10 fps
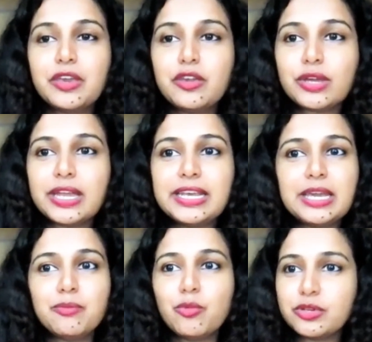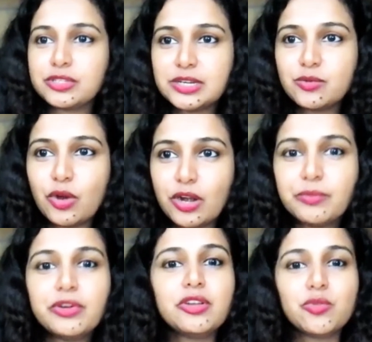You can keep posting
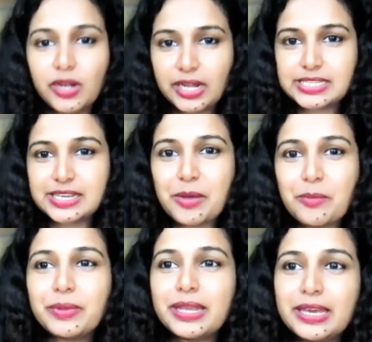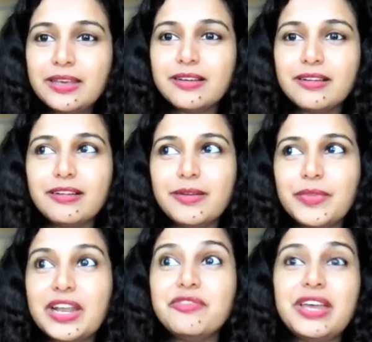whatever you want as a company.
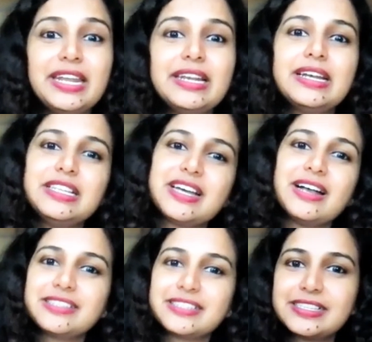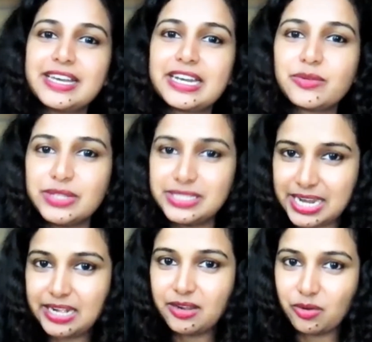There are very little chances that it will
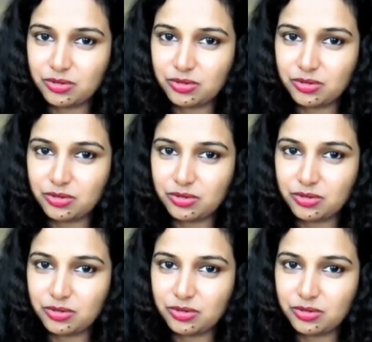stand out,